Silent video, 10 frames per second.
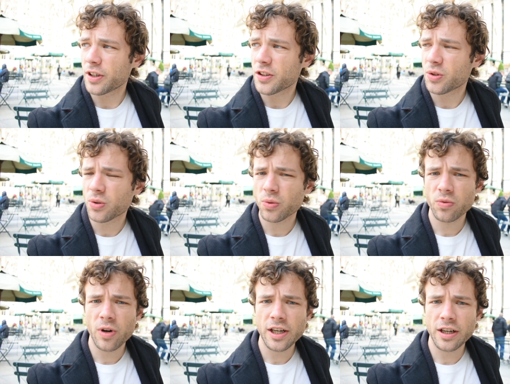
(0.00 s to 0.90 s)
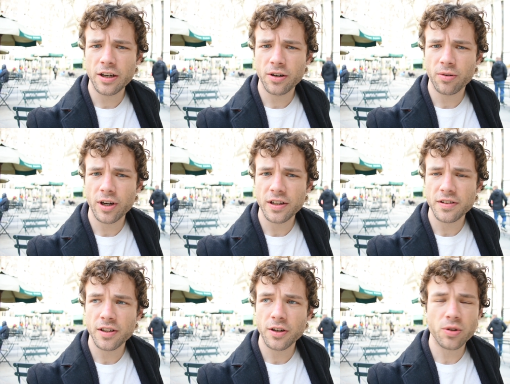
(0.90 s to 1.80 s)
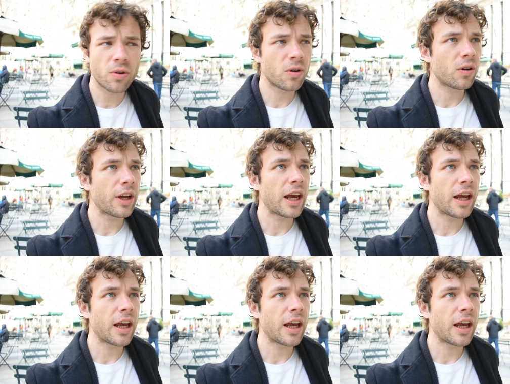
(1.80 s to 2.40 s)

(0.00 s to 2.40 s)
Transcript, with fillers: It's right near Grand Central